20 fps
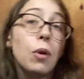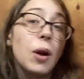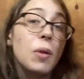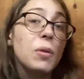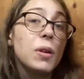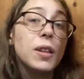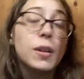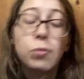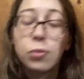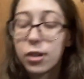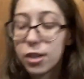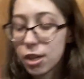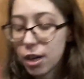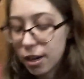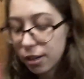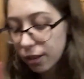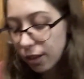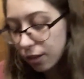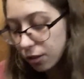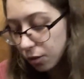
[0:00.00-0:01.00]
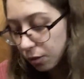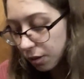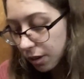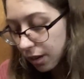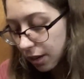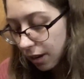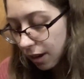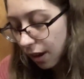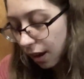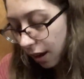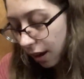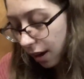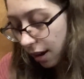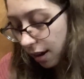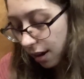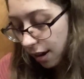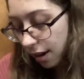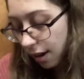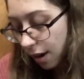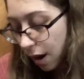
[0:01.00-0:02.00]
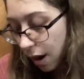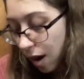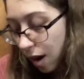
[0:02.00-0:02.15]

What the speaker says: really appreciated that joke. I